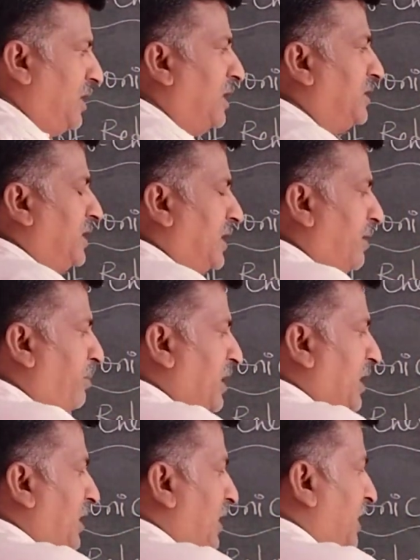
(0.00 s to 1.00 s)
and the
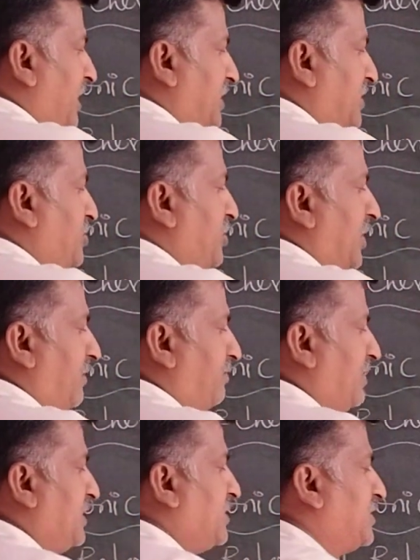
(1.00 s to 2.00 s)
chemical energy
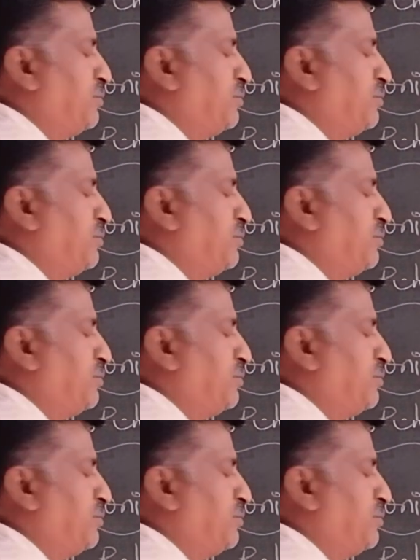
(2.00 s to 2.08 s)
of this